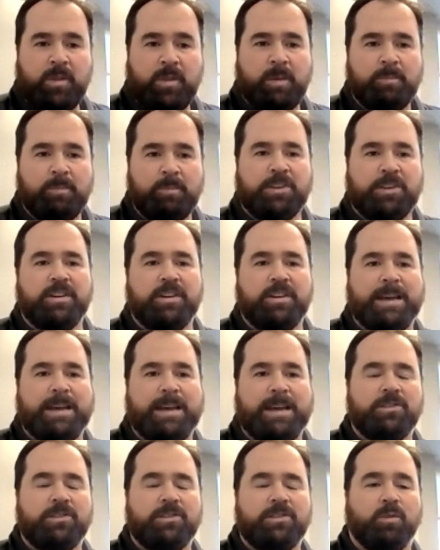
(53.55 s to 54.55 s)
Mr.
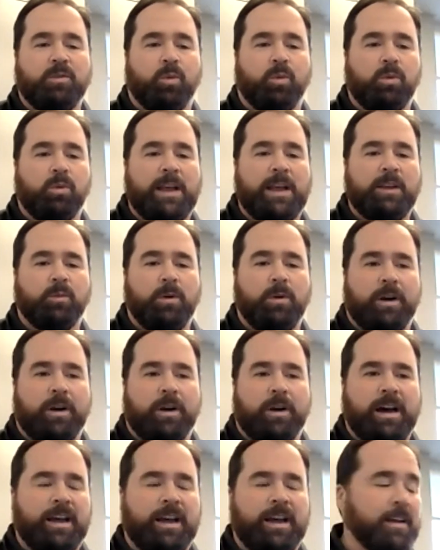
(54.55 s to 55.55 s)
Neighbors is working
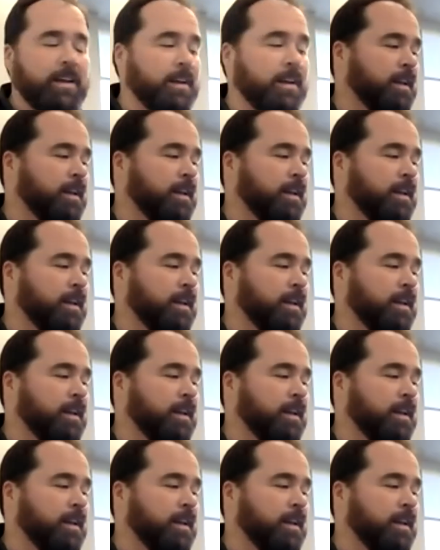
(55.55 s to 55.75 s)
on it,